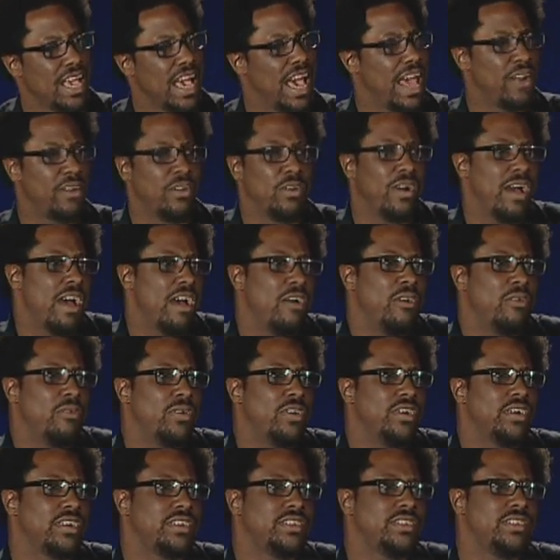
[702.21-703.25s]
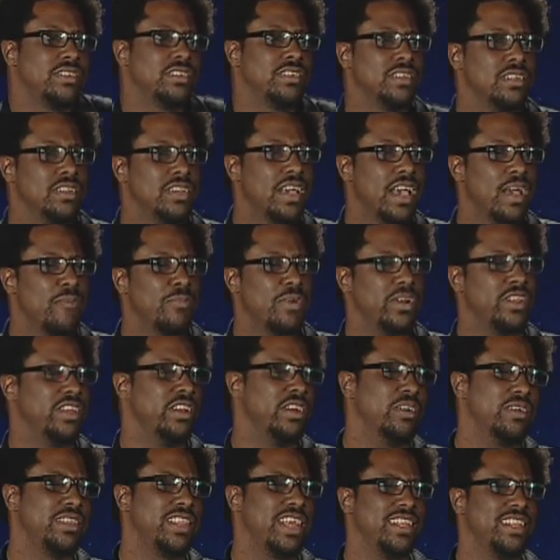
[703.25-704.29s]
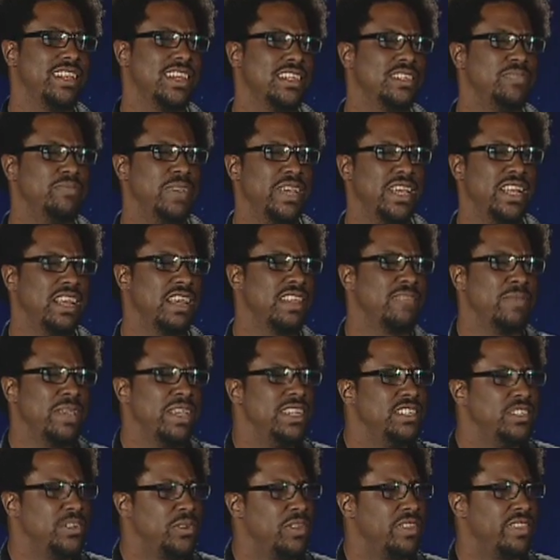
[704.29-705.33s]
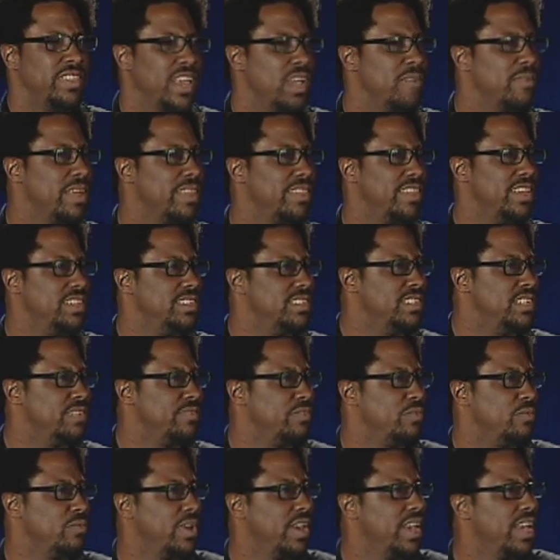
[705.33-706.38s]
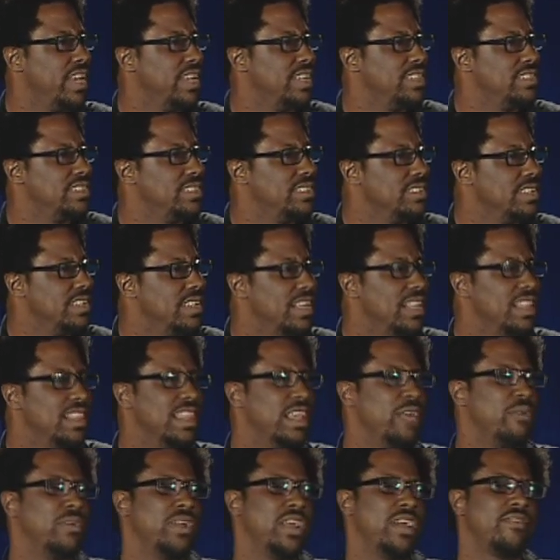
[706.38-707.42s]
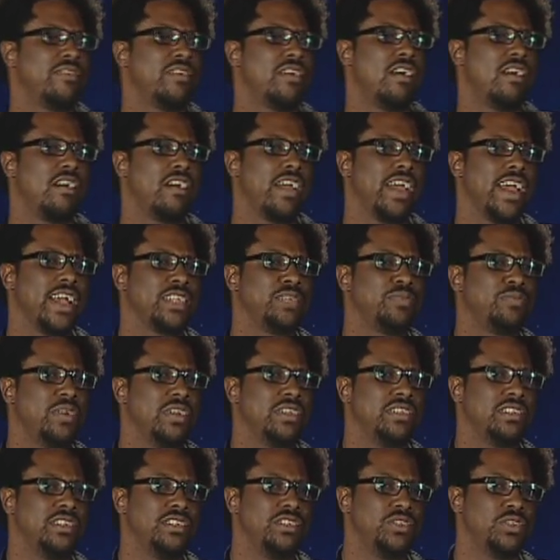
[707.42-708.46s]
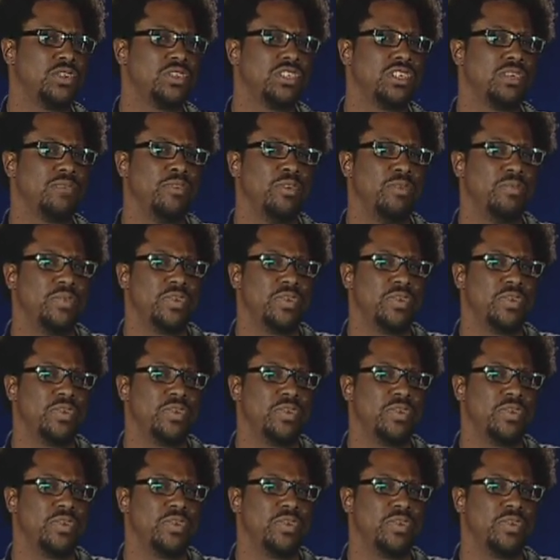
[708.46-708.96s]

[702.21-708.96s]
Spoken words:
I don't know how it works. But you know what that does mean? It means you can think about things in different ways. Like whenever our ex-president George W.